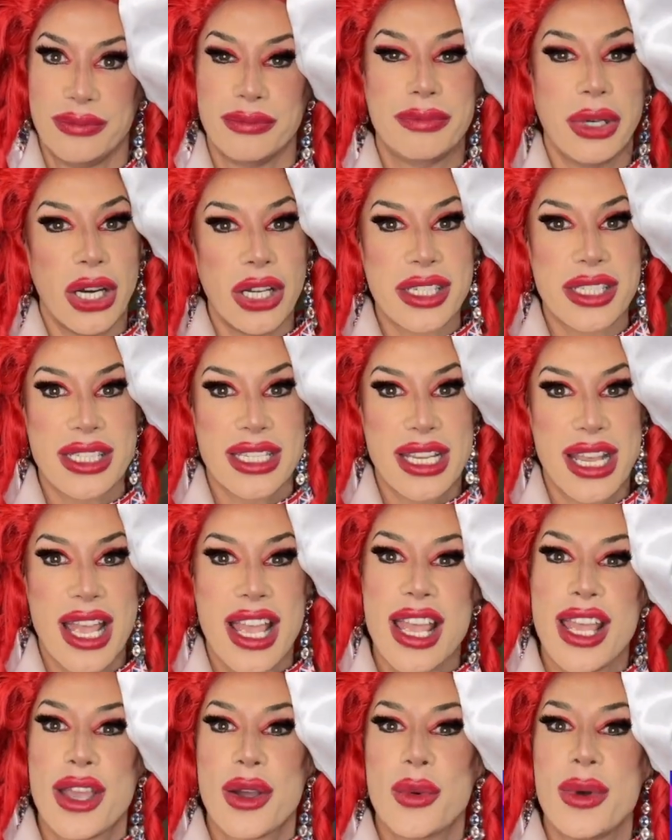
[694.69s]
But
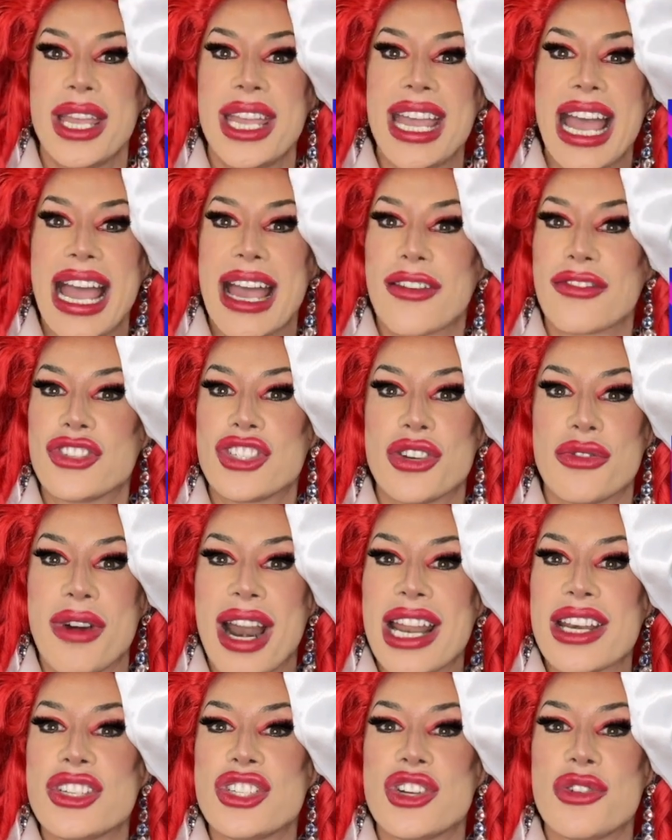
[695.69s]
we have
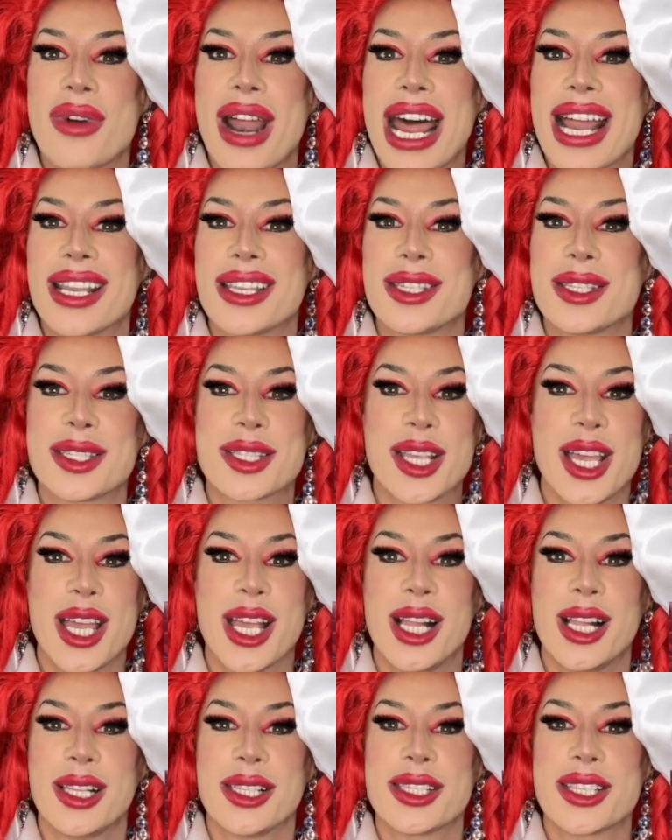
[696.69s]
Duran Duran's
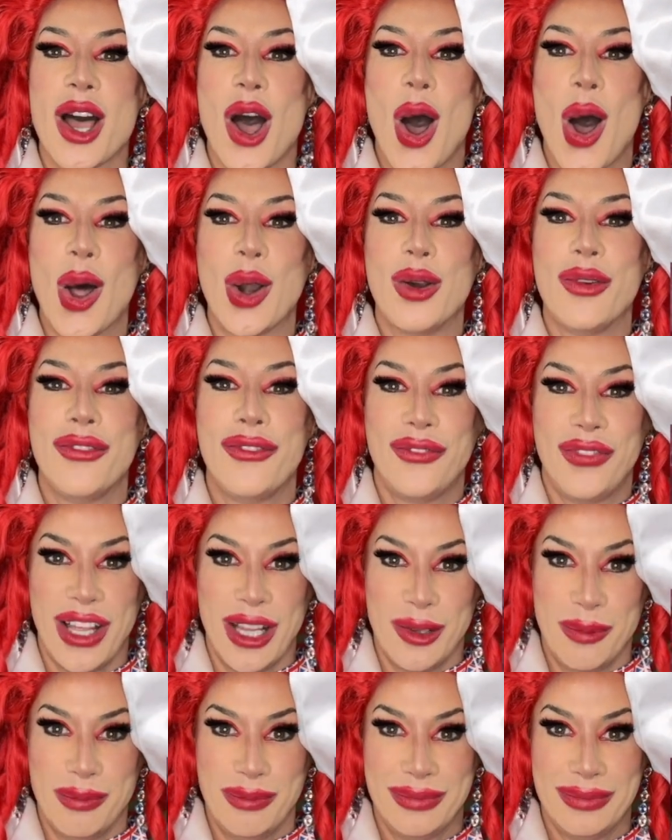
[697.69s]
Girls on
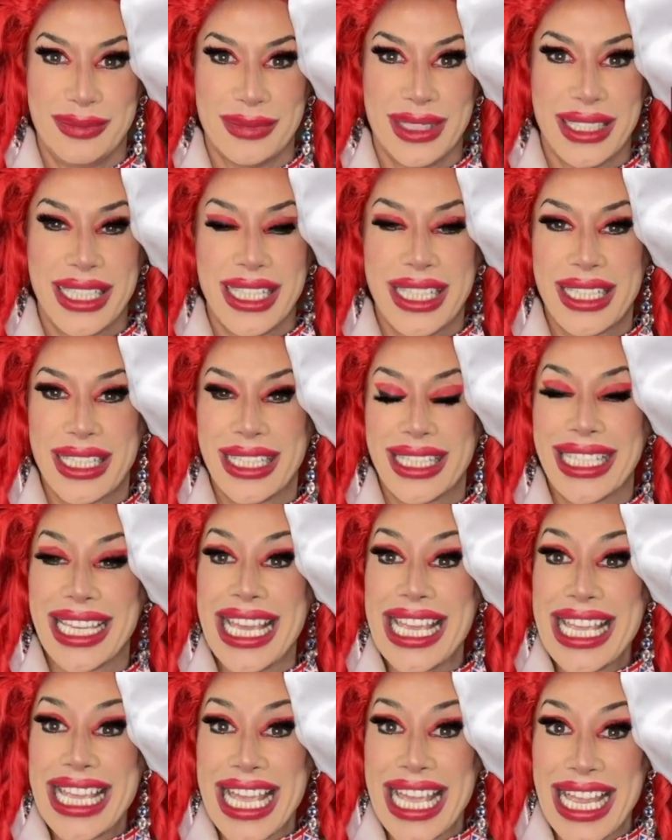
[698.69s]
film.
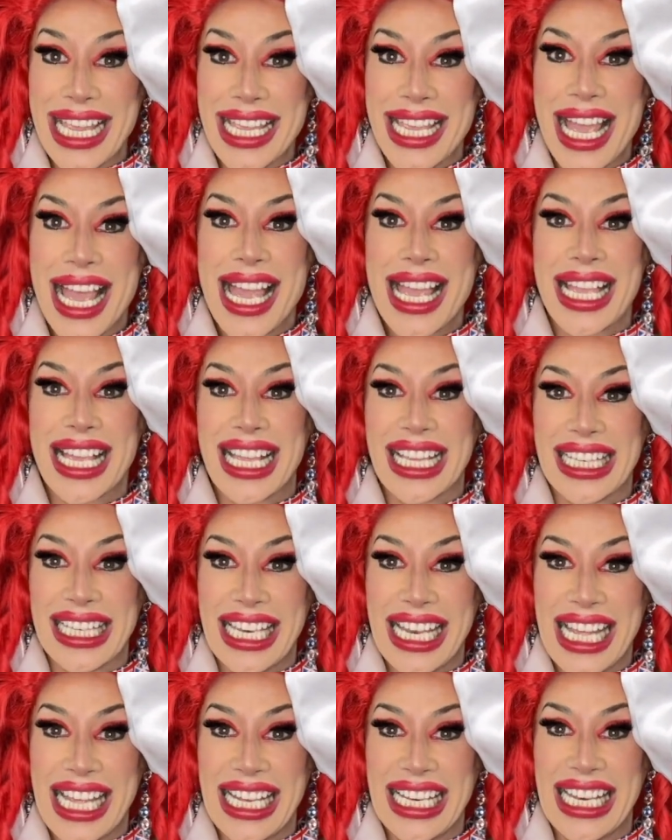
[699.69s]
Kiki
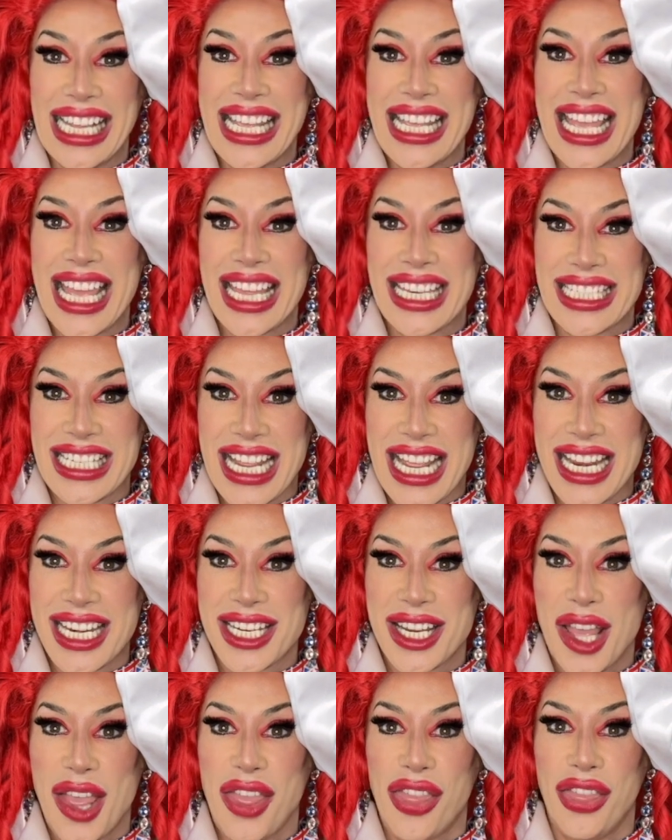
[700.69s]
clearly
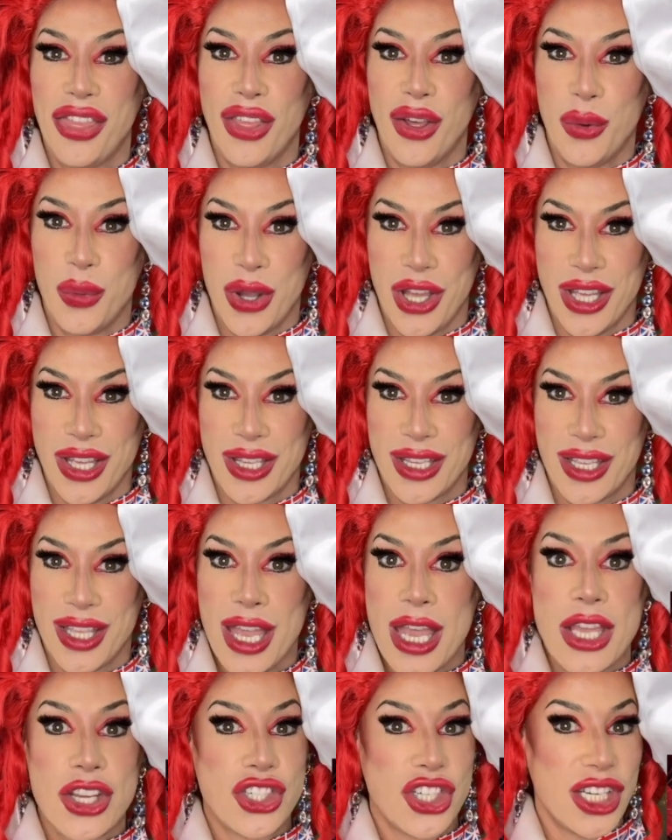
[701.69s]
did the work.
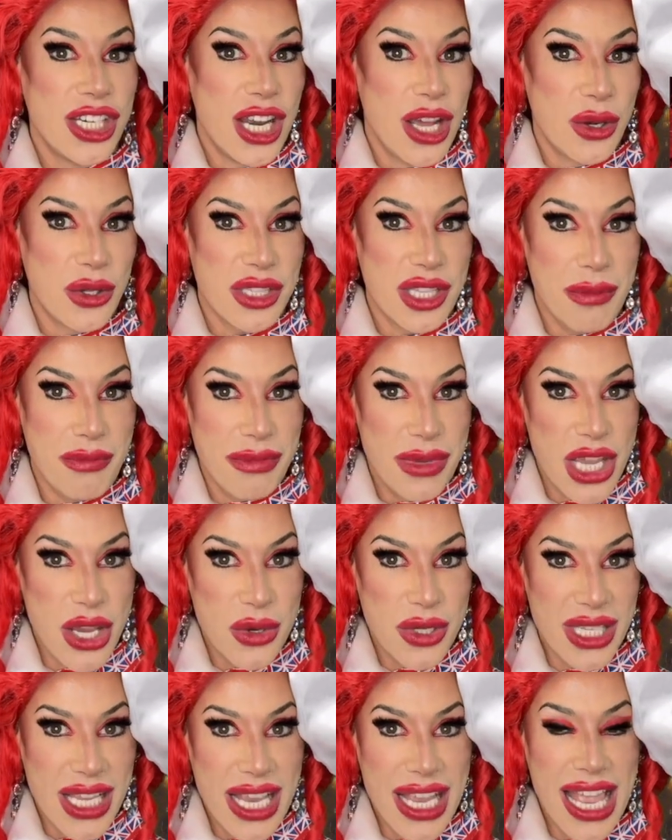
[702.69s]
She knows the
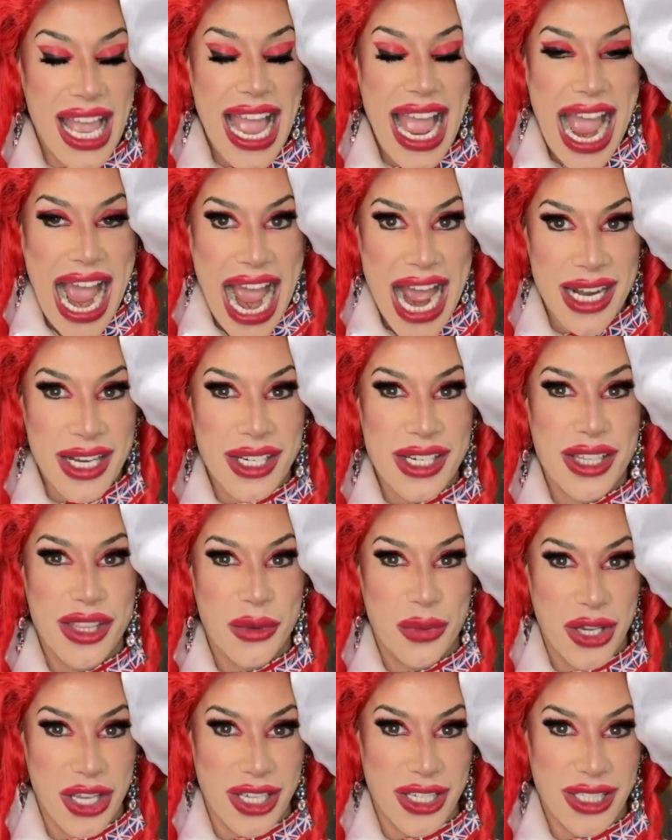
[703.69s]
music and the
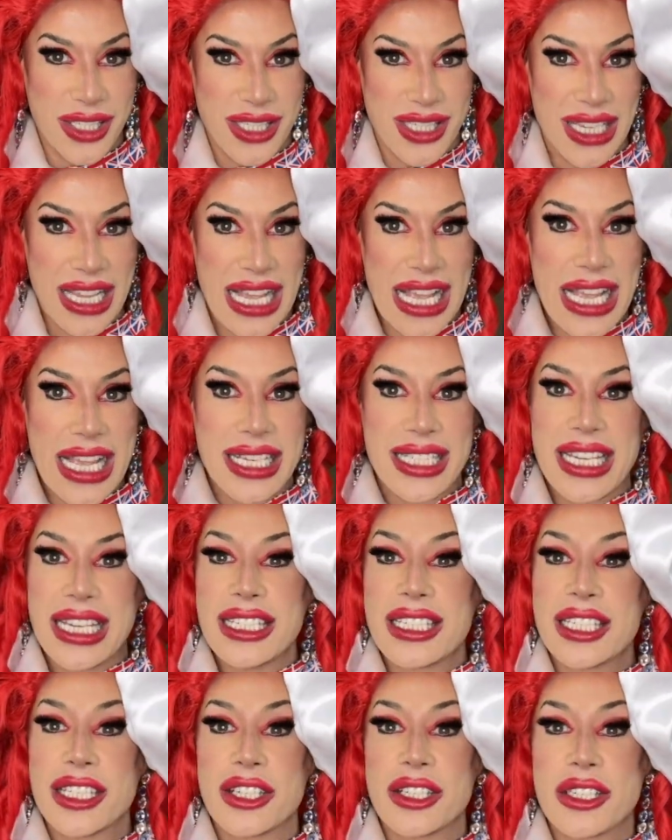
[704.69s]
words.
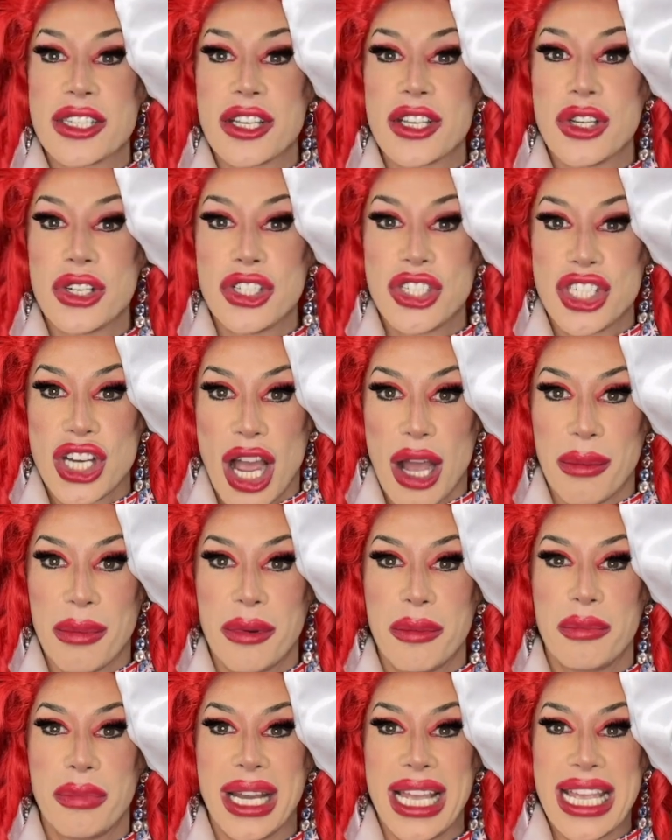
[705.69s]
Dita does a good job,
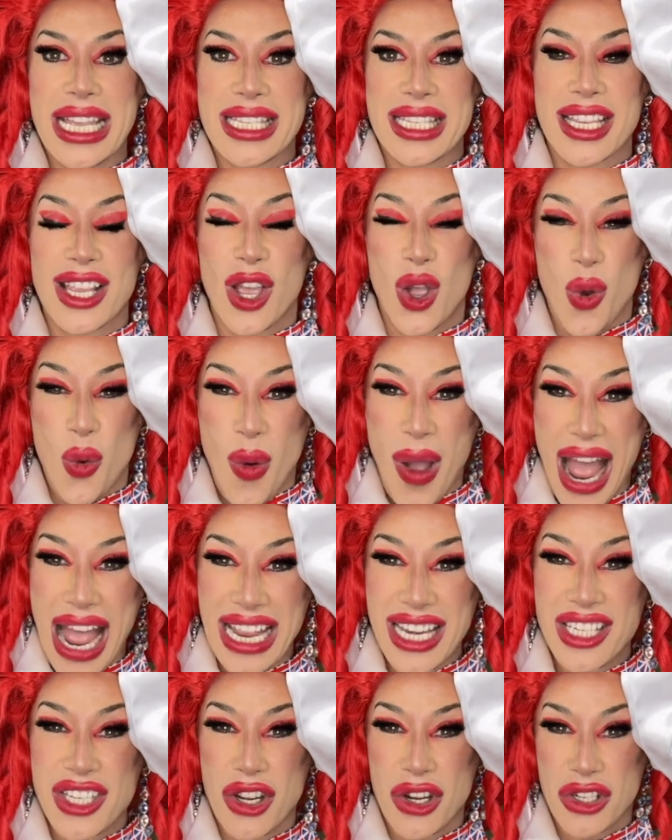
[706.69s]
but isn't
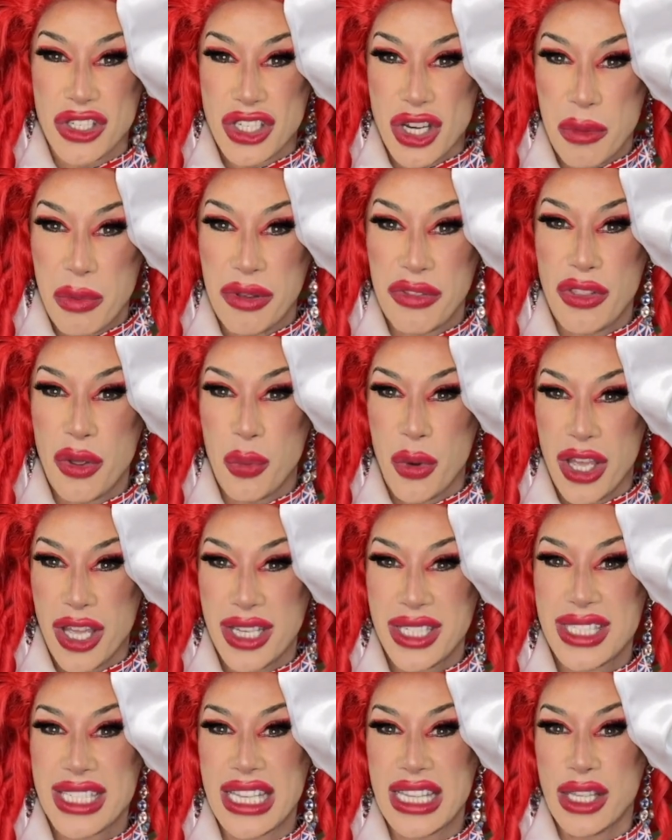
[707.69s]
quite on top of the
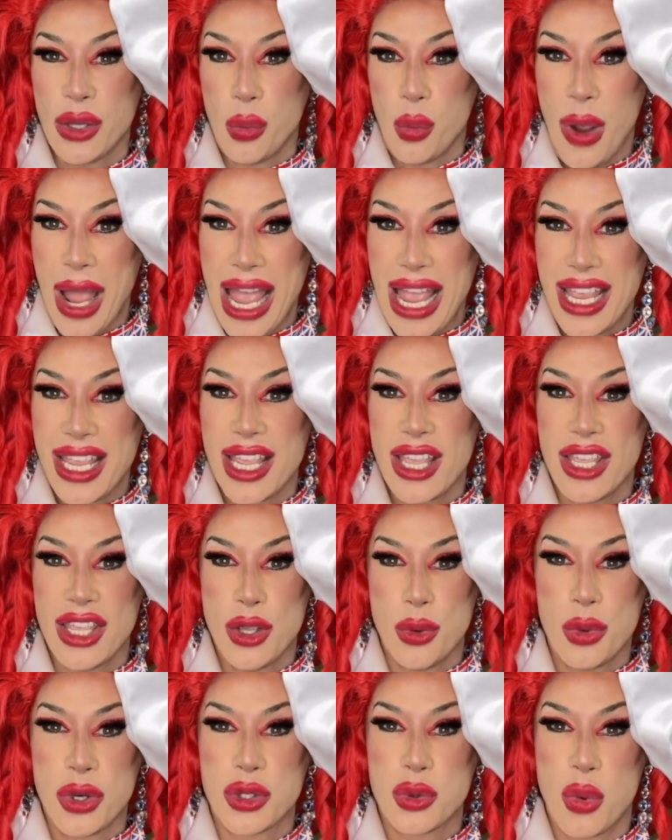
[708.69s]
words in the way
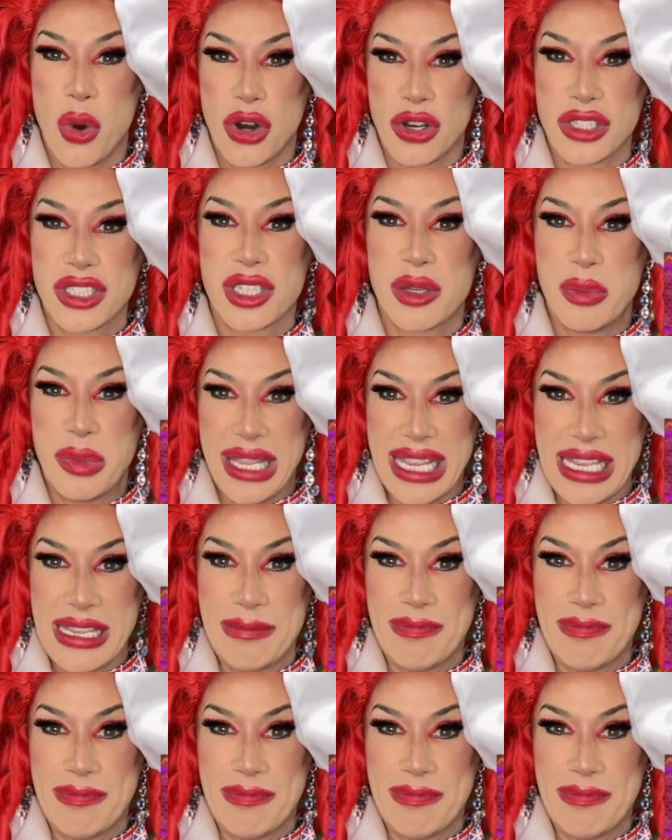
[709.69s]
you would want to be.